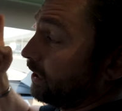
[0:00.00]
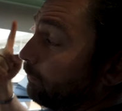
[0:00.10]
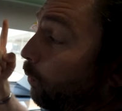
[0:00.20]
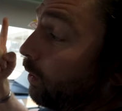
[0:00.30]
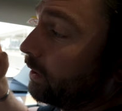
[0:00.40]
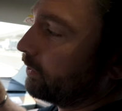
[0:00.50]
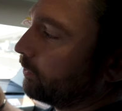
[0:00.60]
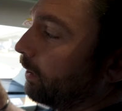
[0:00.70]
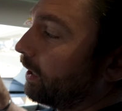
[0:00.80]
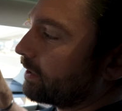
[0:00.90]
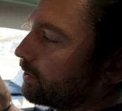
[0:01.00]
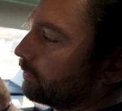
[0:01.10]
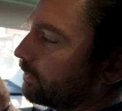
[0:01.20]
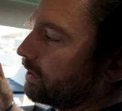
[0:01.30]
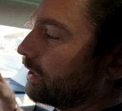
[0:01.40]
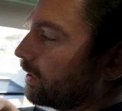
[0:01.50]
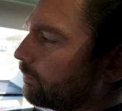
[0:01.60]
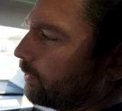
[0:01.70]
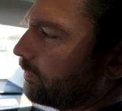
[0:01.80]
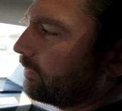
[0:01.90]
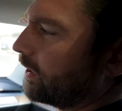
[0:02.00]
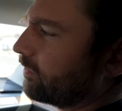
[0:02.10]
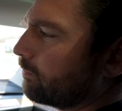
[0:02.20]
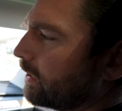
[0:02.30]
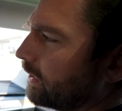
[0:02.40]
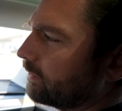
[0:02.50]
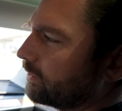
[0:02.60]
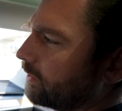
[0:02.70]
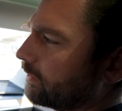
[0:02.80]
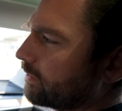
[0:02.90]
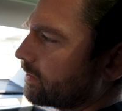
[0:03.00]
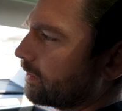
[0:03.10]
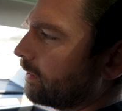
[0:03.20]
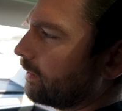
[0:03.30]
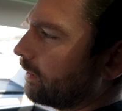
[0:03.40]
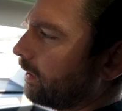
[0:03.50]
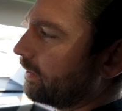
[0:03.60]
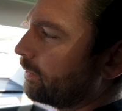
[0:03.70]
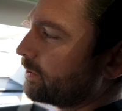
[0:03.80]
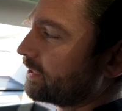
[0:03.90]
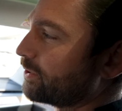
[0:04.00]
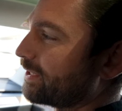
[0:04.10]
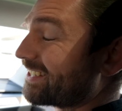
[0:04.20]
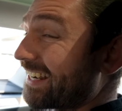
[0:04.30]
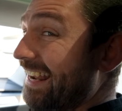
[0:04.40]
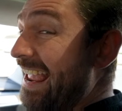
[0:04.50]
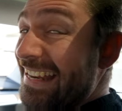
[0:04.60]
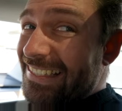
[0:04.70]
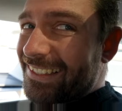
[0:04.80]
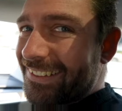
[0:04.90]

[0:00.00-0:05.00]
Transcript: number one in Dubai sold for $9.5 million. Jeez. And that was in 2008. It's